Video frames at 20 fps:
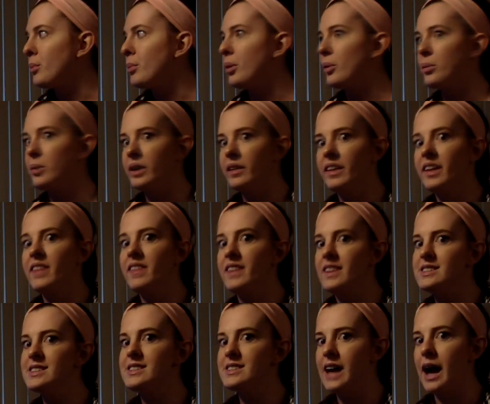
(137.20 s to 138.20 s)
But really,
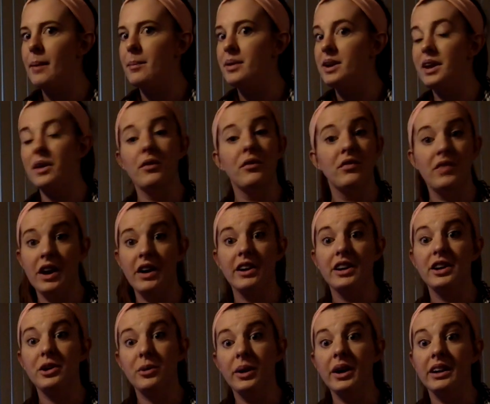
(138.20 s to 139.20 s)
this is happening
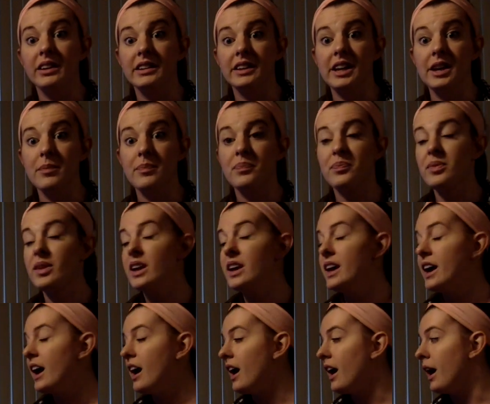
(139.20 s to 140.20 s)
very quickly.
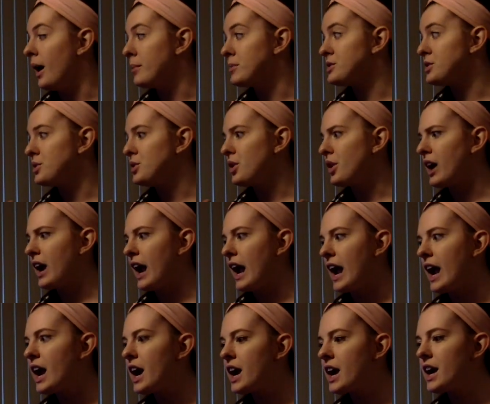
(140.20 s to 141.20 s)
So your
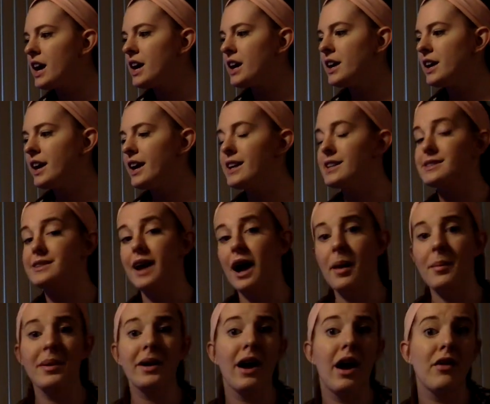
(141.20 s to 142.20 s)
air is
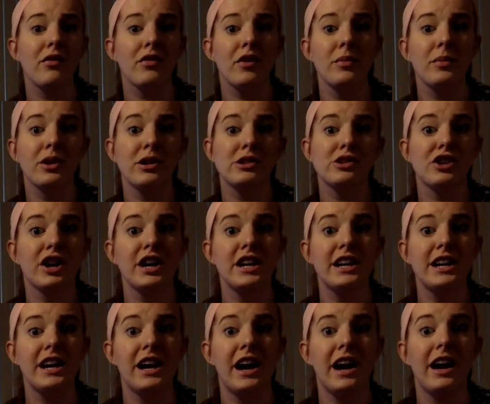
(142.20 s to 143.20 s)
coming up from your
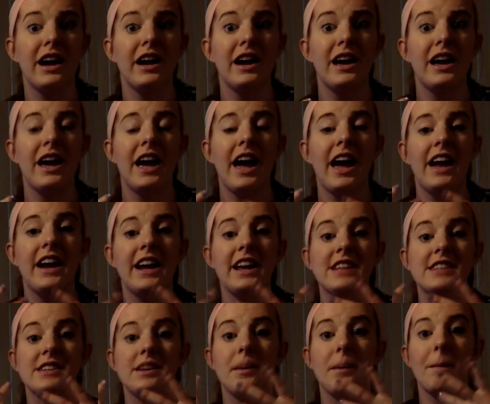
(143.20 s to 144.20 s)
trachea, and
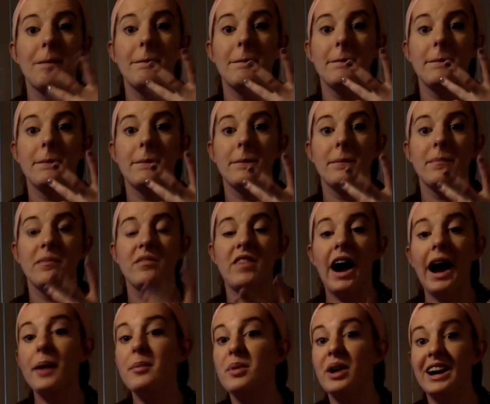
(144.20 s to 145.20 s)
it's
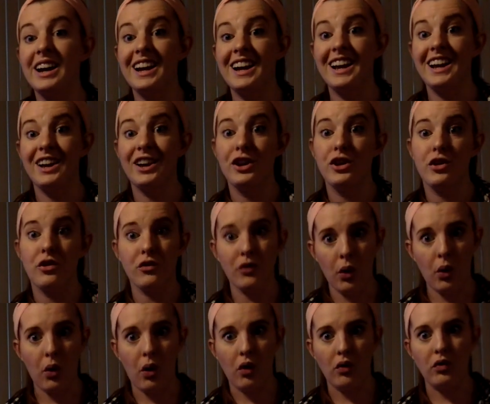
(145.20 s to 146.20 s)
vibrating your
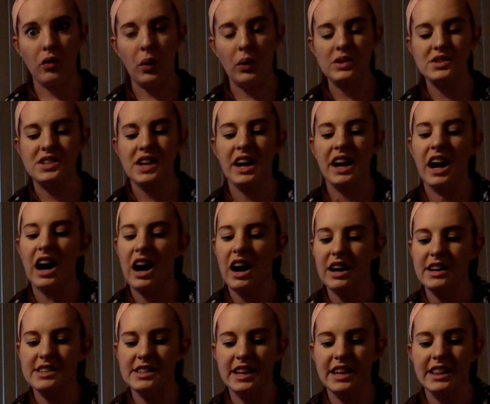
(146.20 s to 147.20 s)
vocal folds and
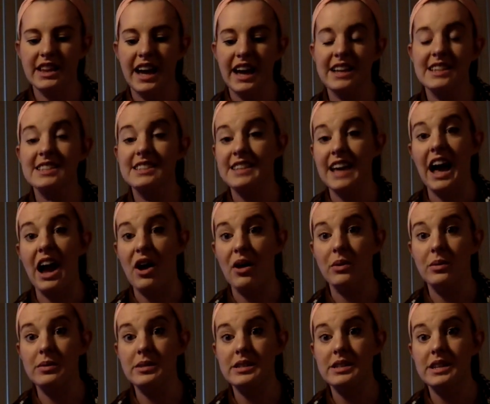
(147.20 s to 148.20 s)
causing that
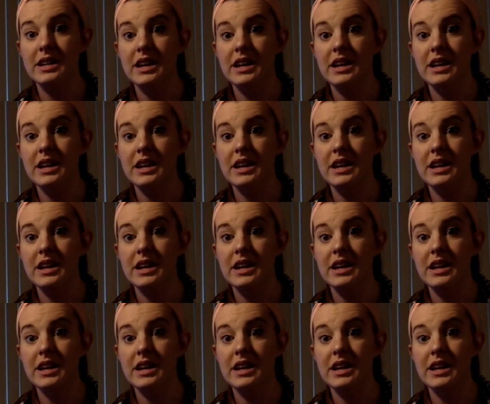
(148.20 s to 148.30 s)
sound